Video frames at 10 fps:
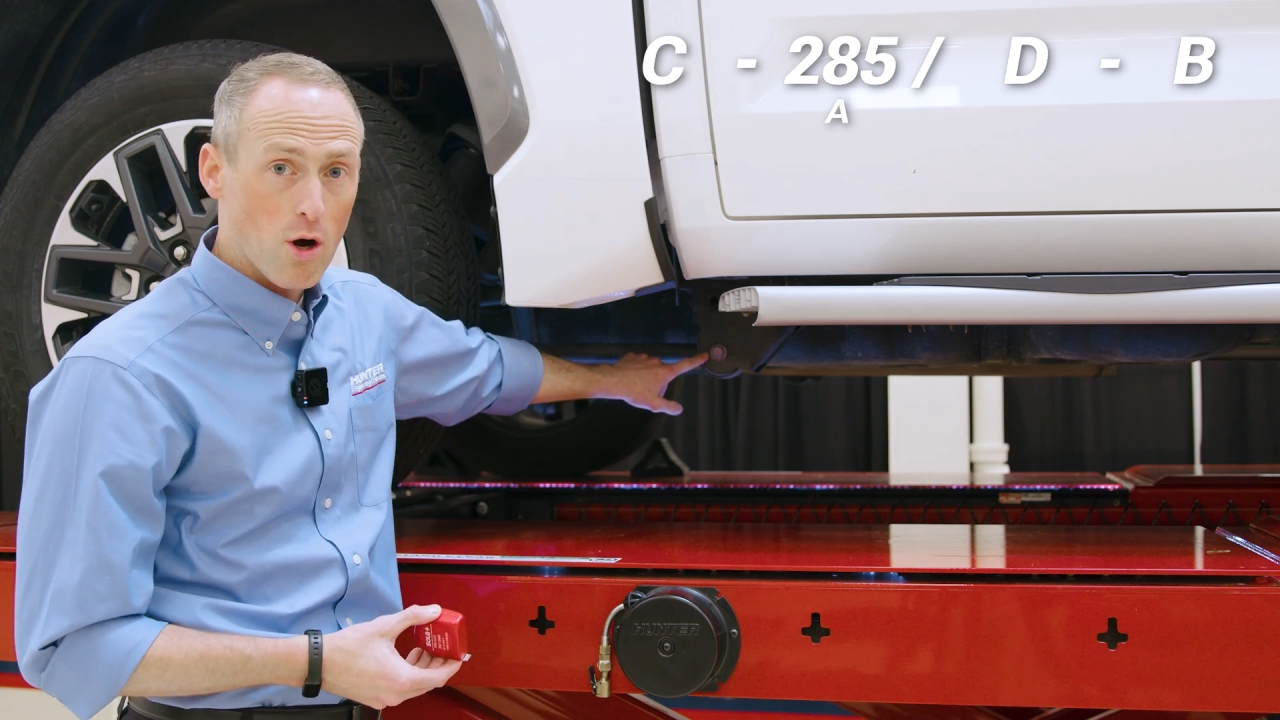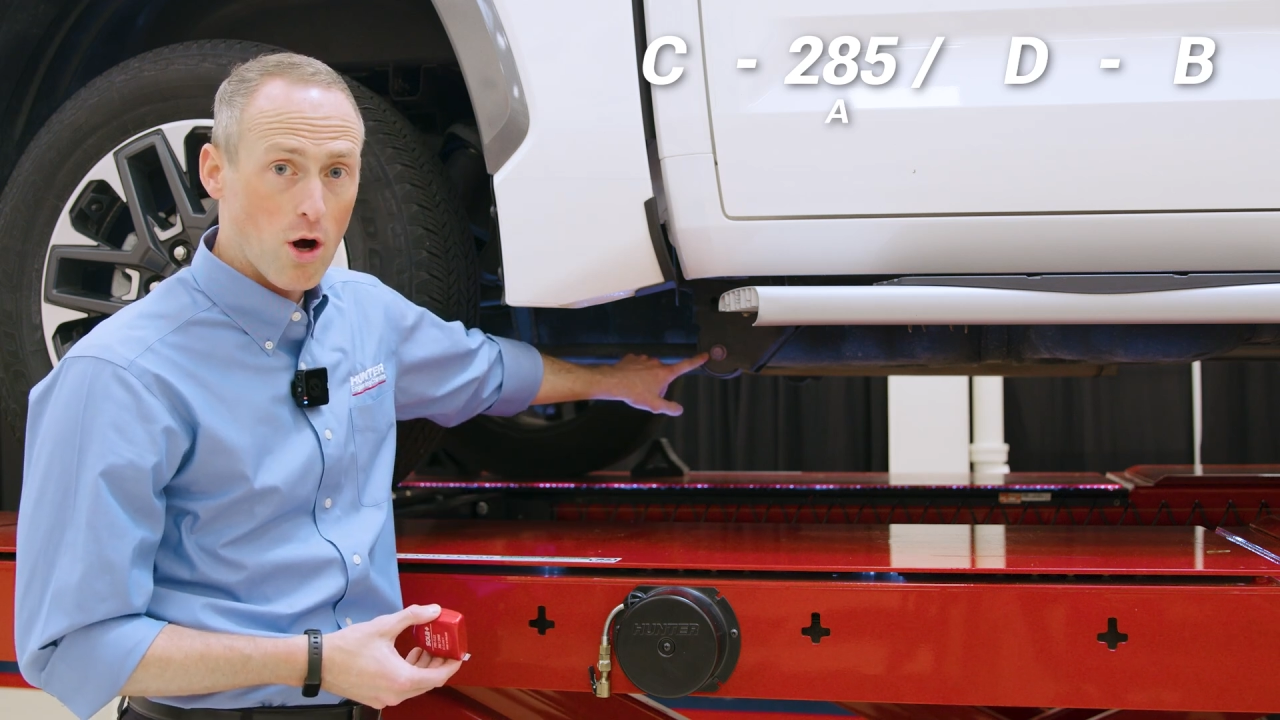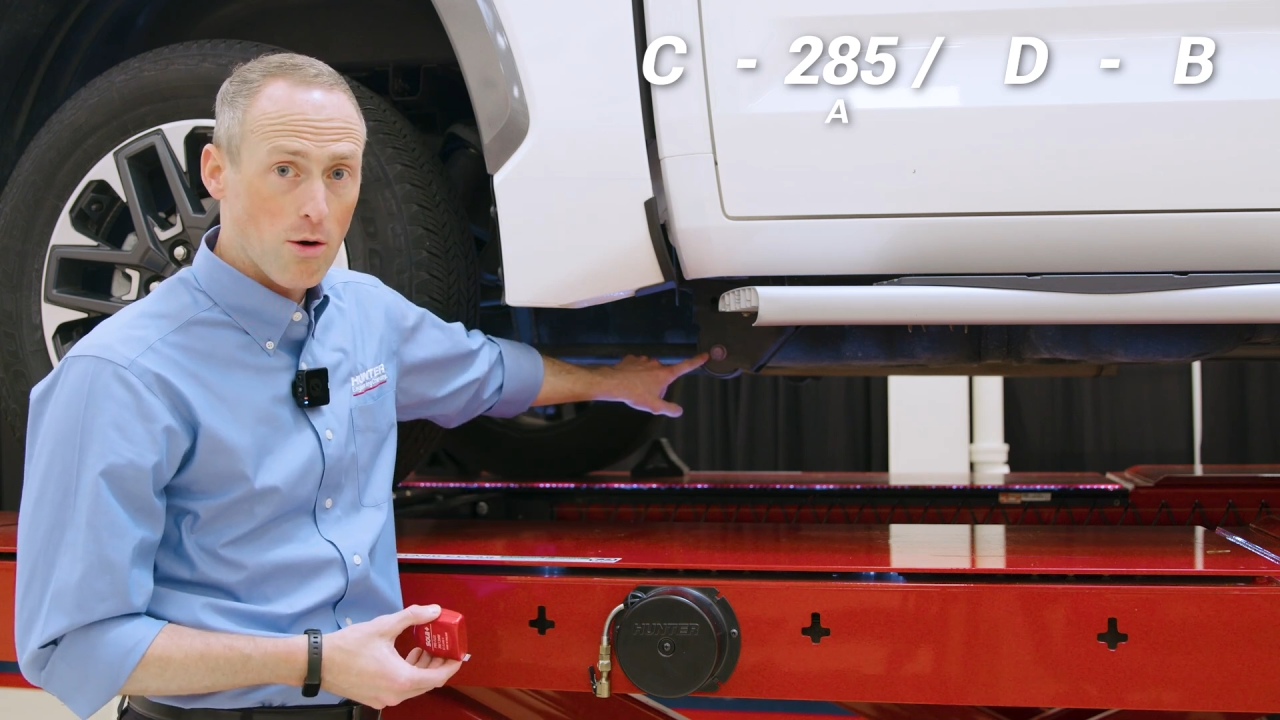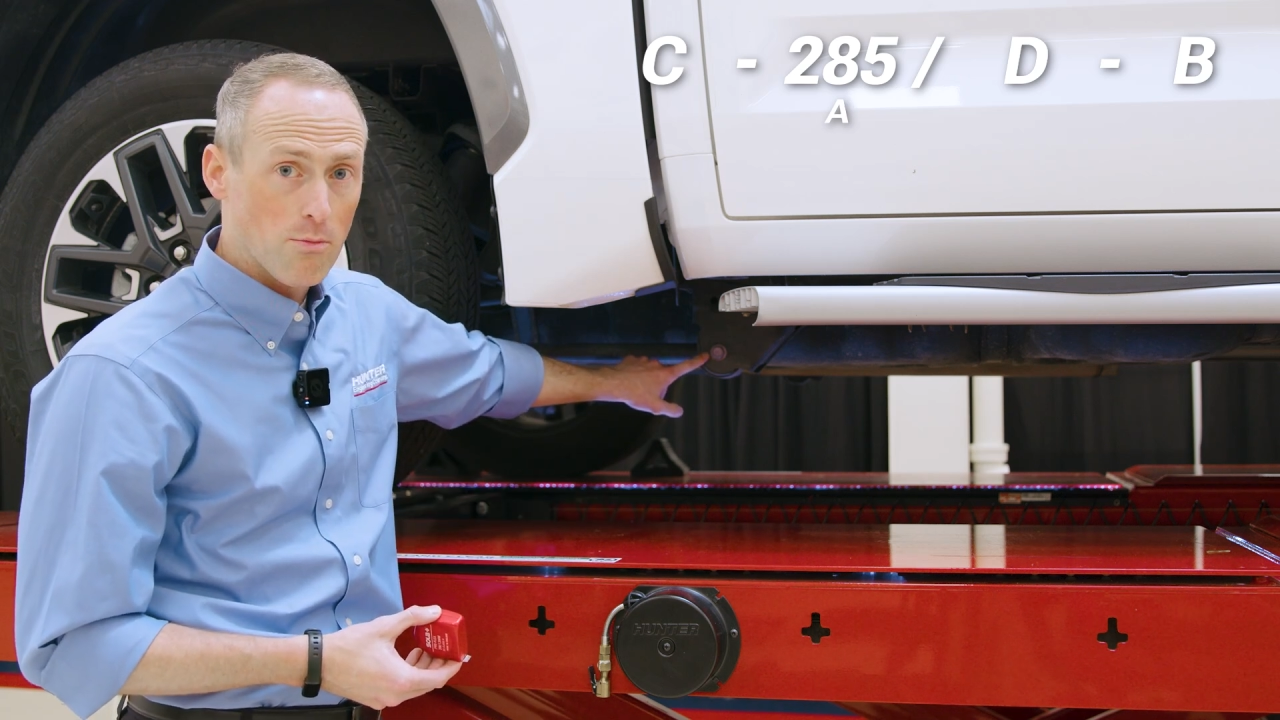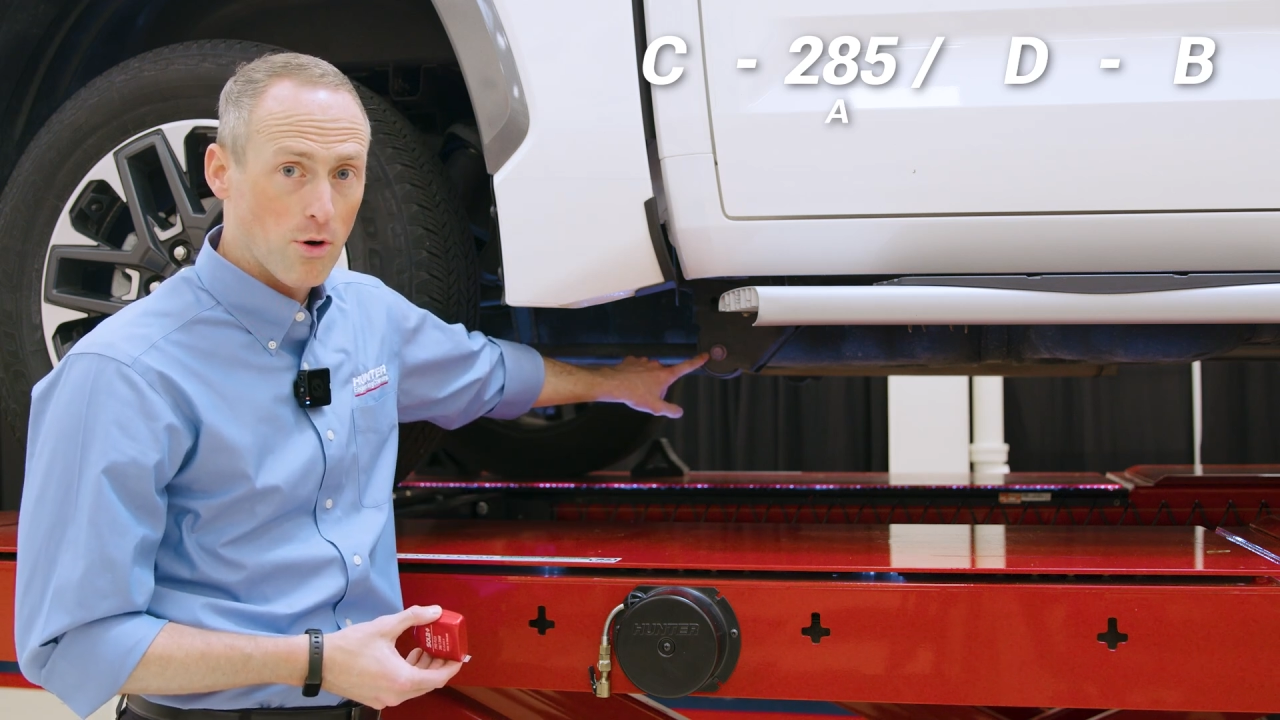
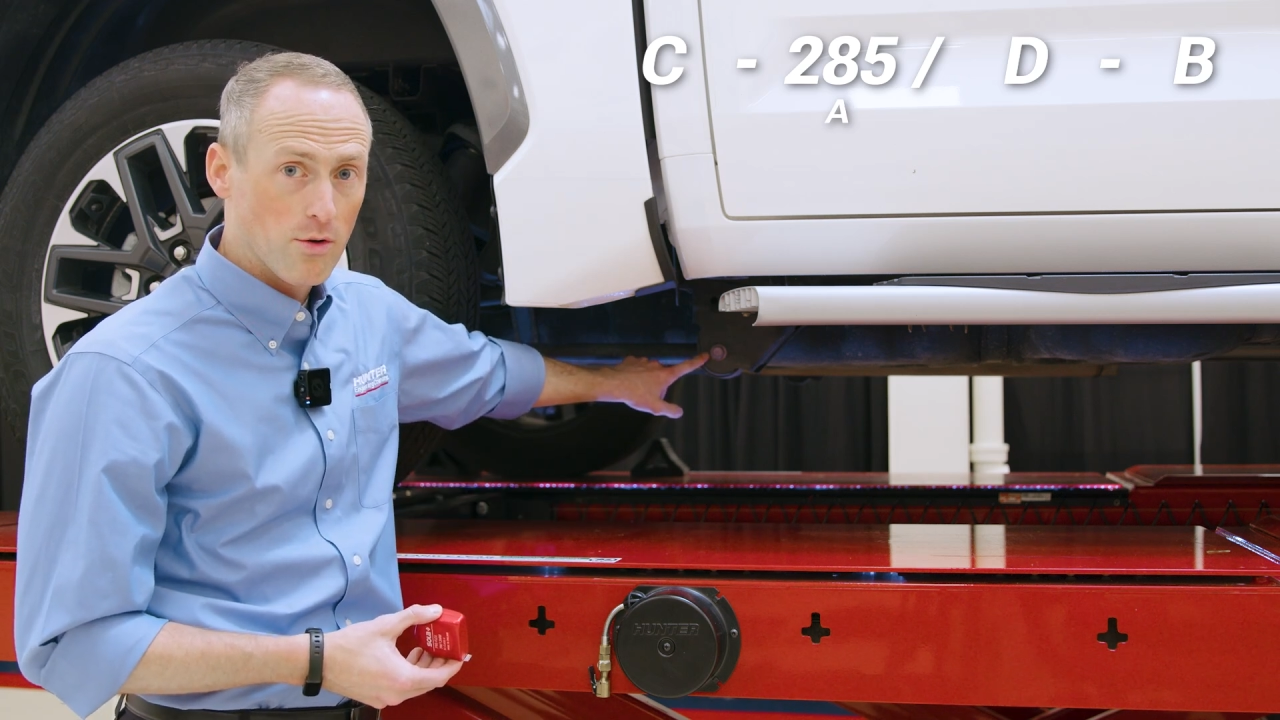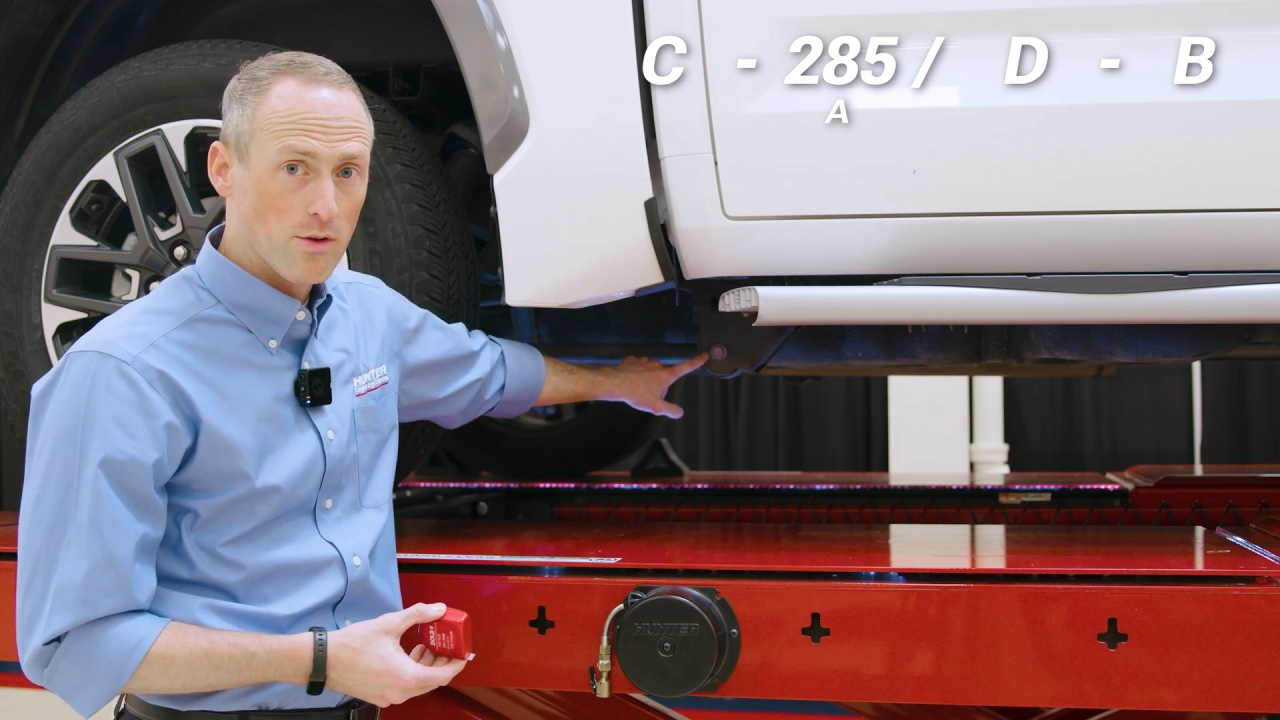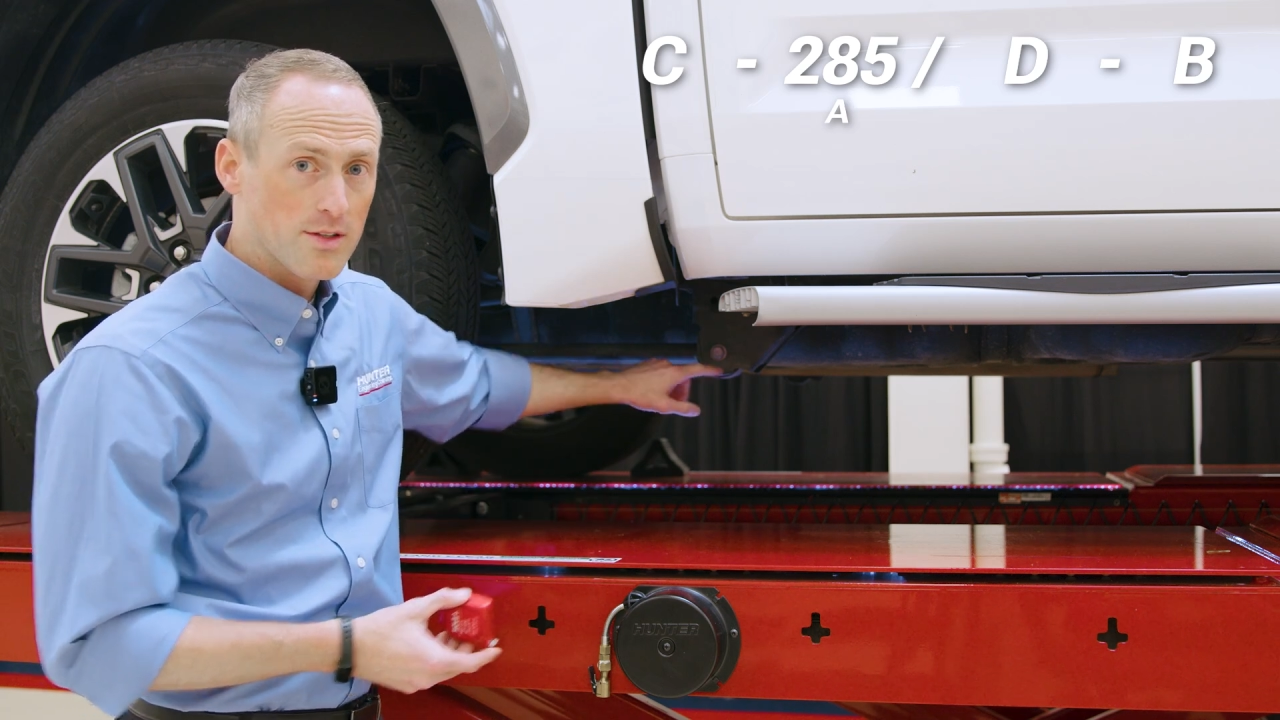arm bolt.